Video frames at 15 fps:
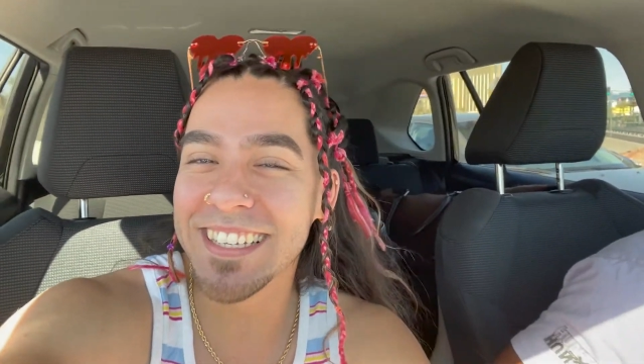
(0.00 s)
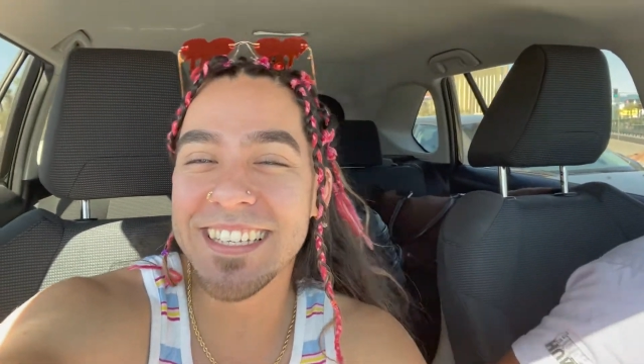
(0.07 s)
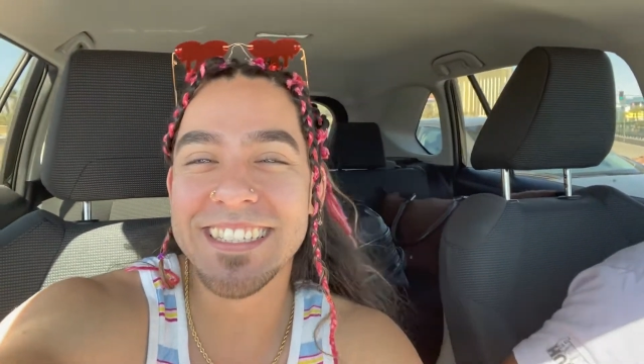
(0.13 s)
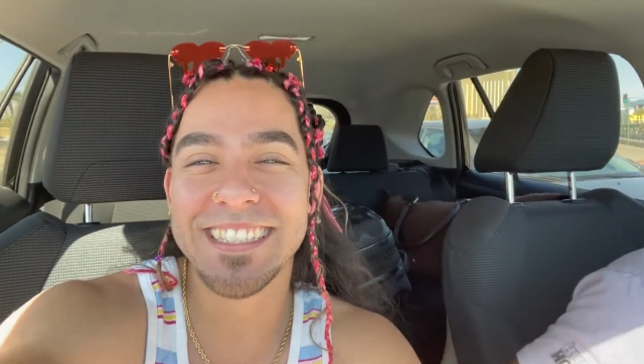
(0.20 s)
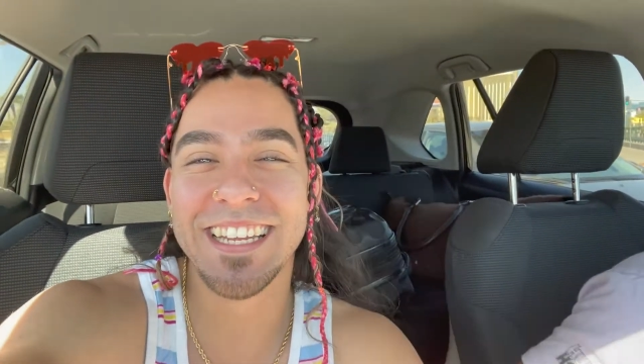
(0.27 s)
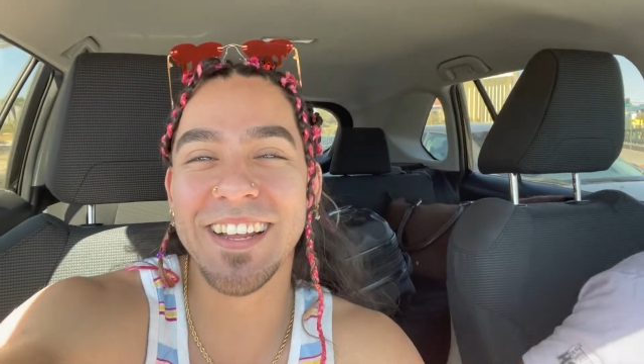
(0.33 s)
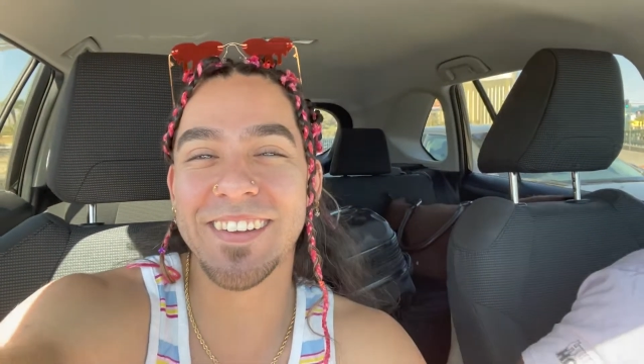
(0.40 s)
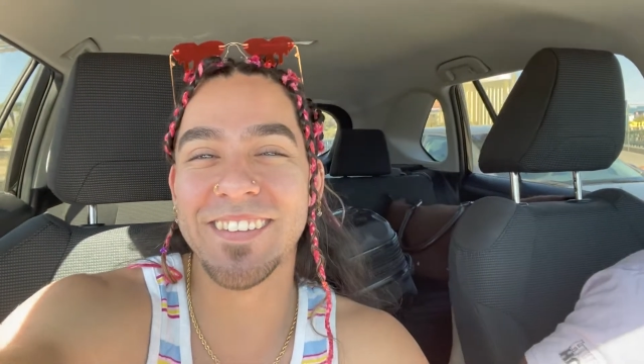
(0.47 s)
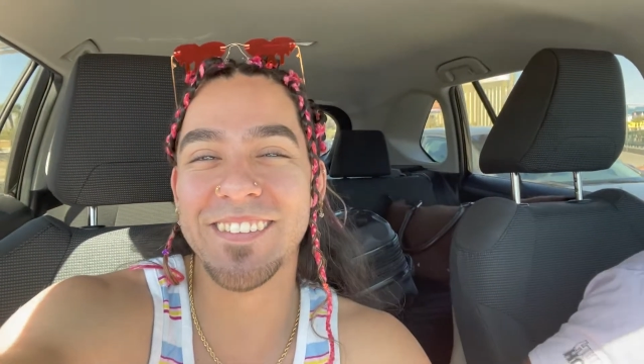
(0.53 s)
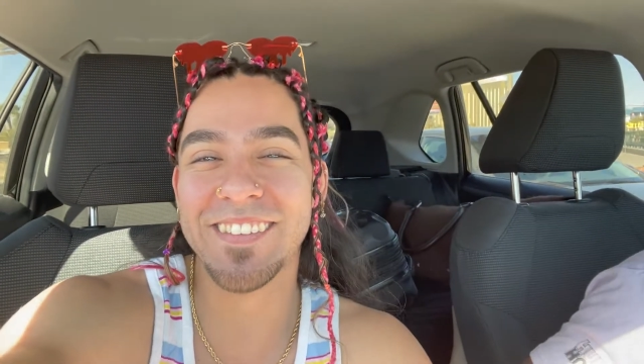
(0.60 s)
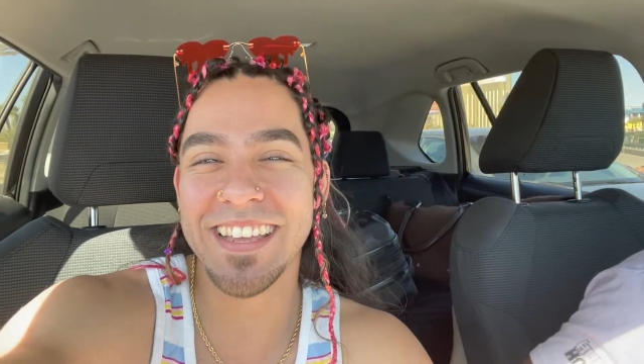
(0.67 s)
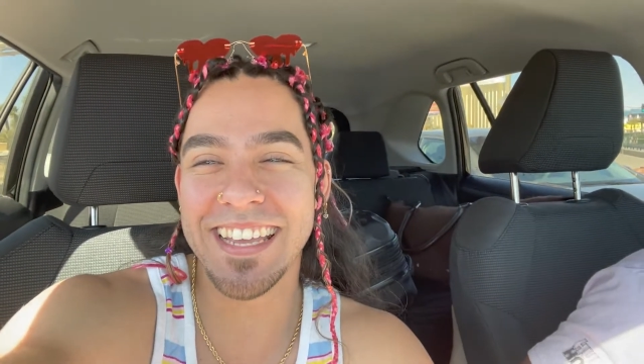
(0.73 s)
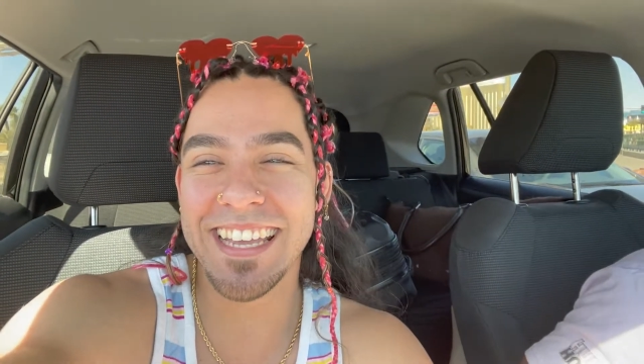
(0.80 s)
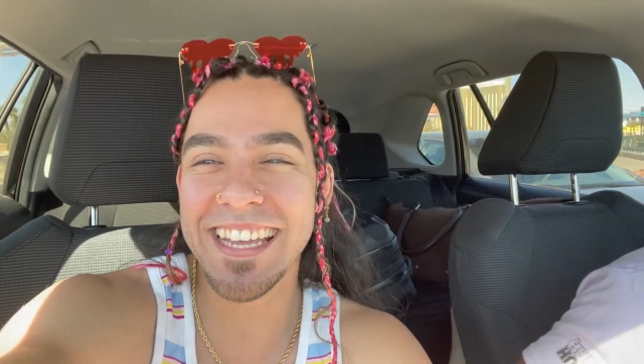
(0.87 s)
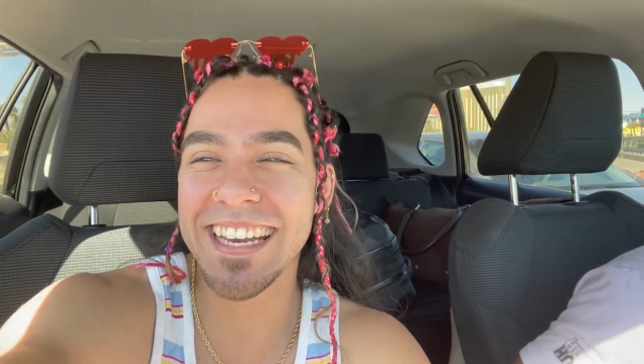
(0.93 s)
So
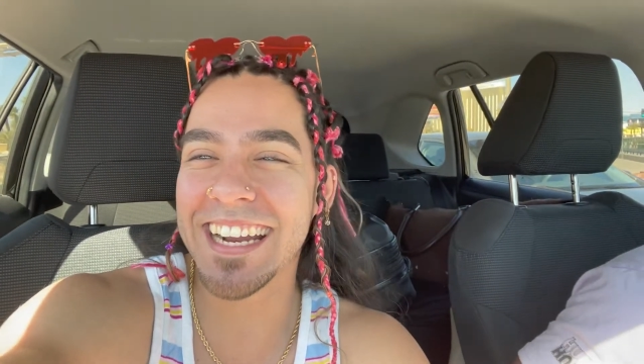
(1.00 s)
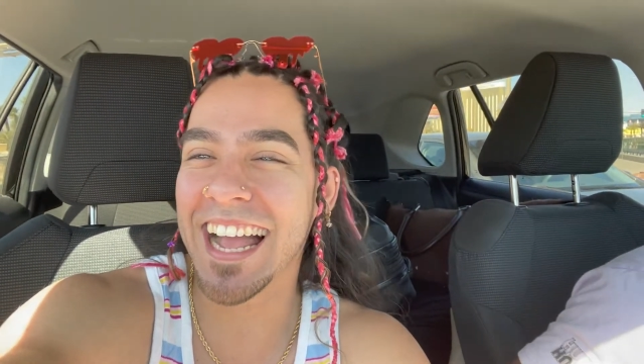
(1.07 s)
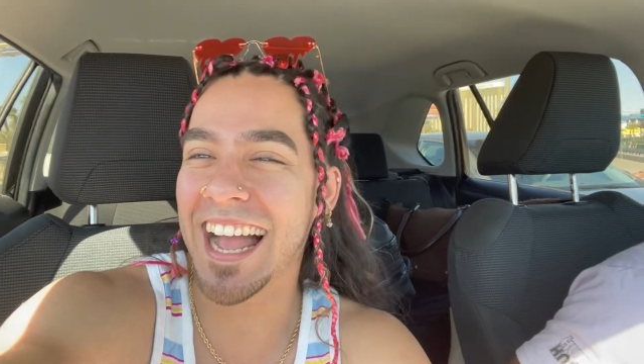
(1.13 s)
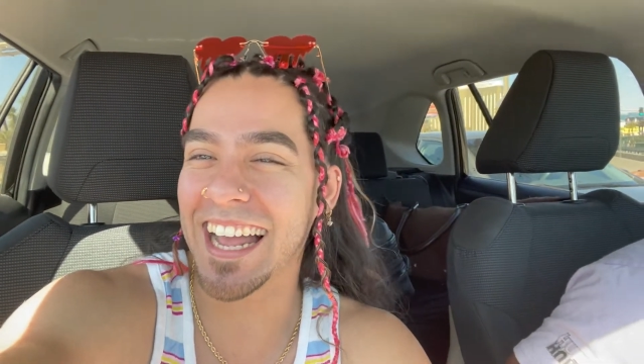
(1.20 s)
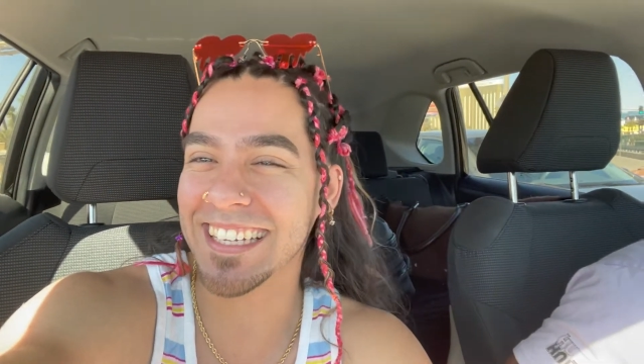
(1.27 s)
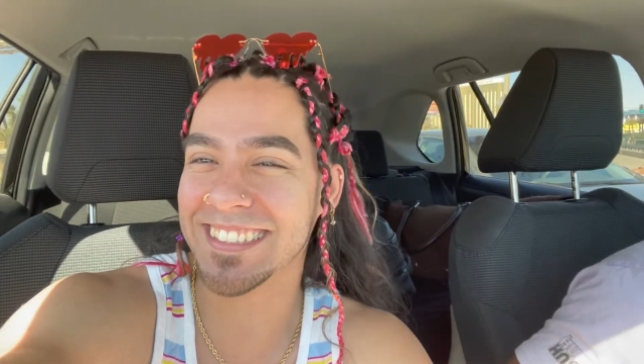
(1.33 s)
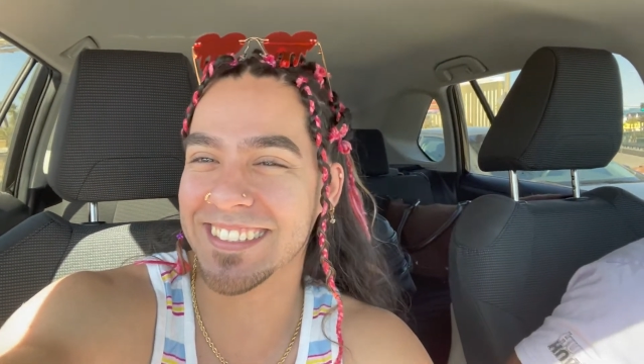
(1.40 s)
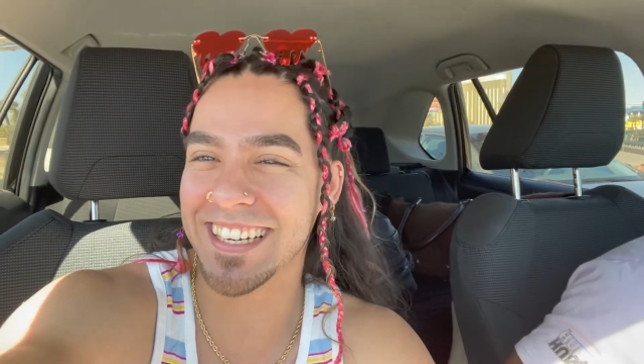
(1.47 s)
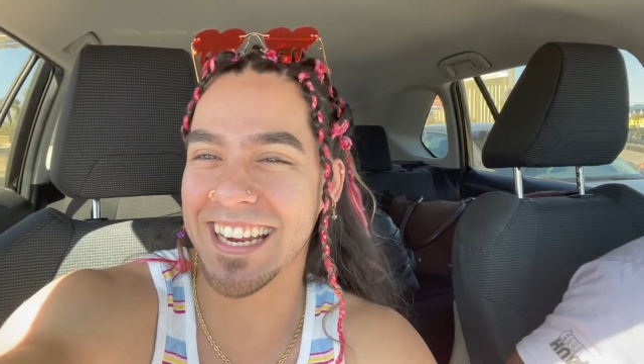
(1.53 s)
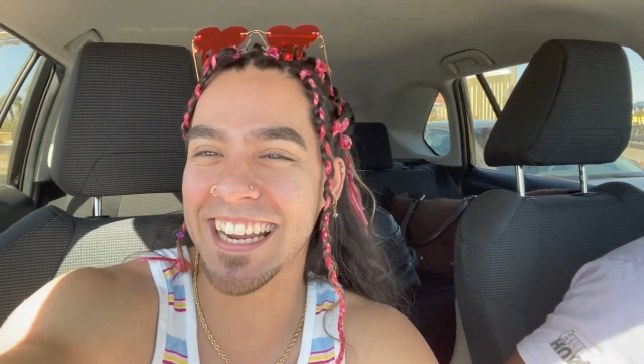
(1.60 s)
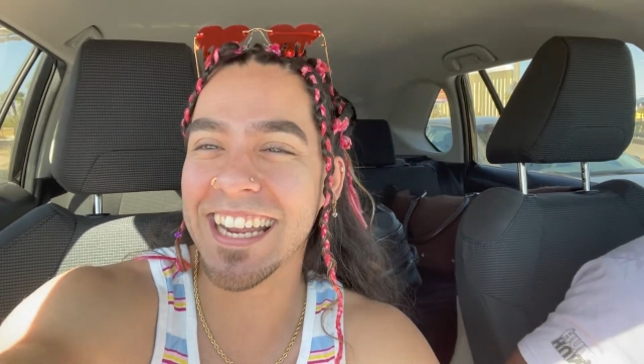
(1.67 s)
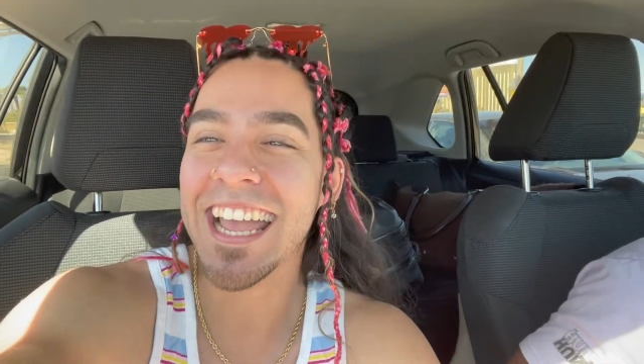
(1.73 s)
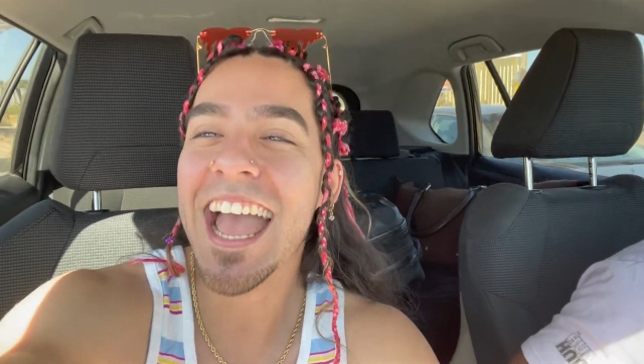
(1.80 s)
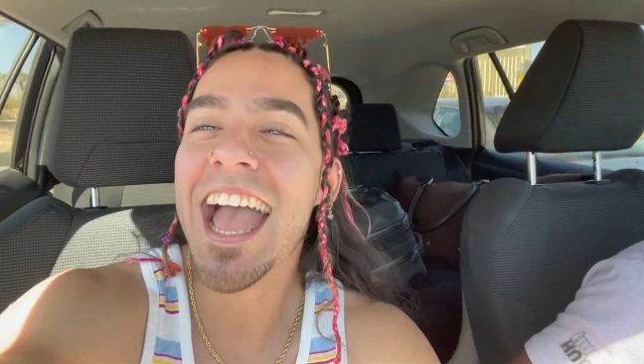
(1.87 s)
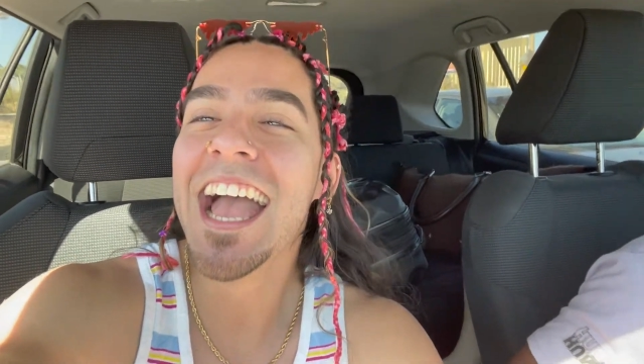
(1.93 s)
me and Andre